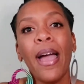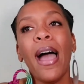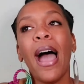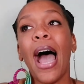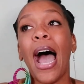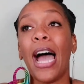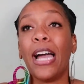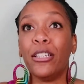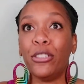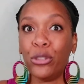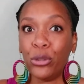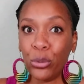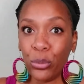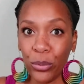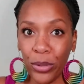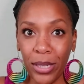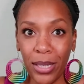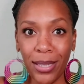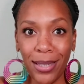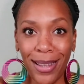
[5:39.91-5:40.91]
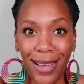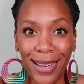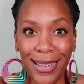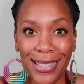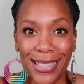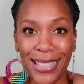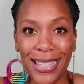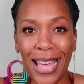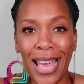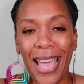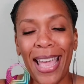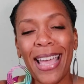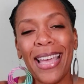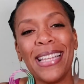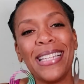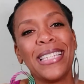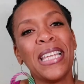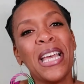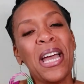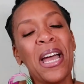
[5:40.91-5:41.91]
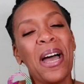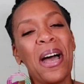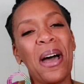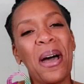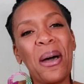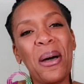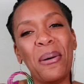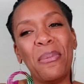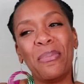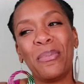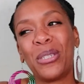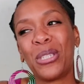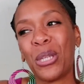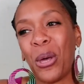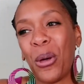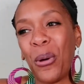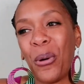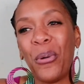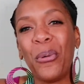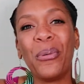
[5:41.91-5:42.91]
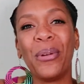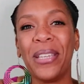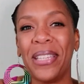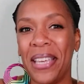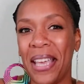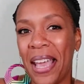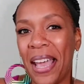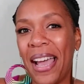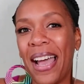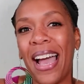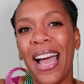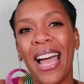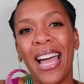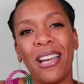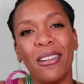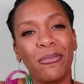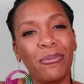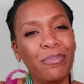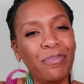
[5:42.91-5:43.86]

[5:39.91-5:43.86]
I do realize that. So yeah,